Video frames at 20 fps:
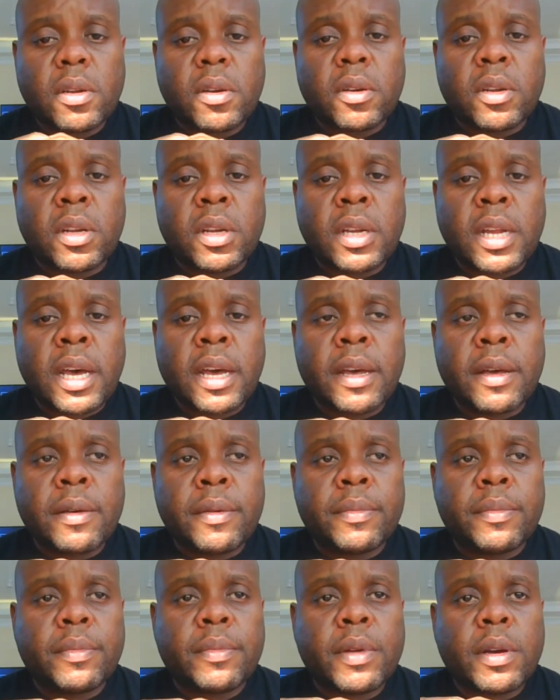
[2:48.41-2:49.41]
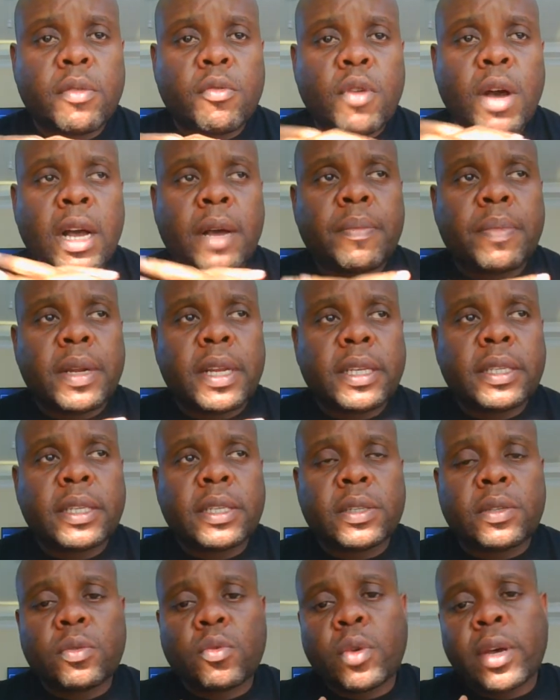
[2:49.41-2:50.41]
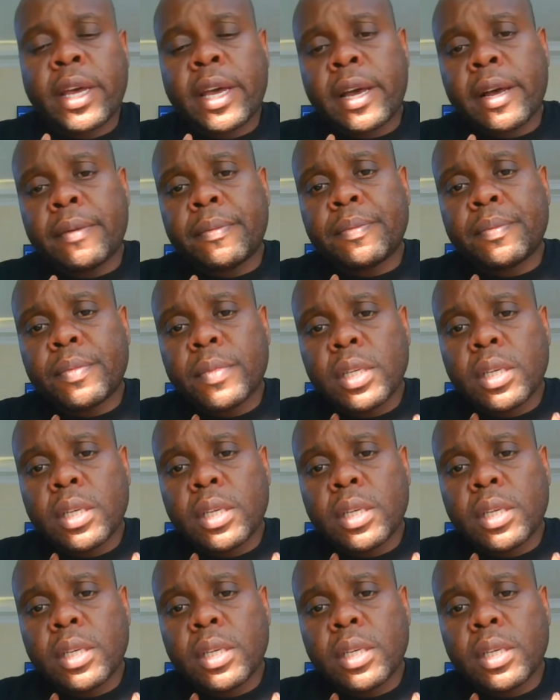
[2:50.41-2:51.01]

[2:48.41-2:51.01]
On workplaces where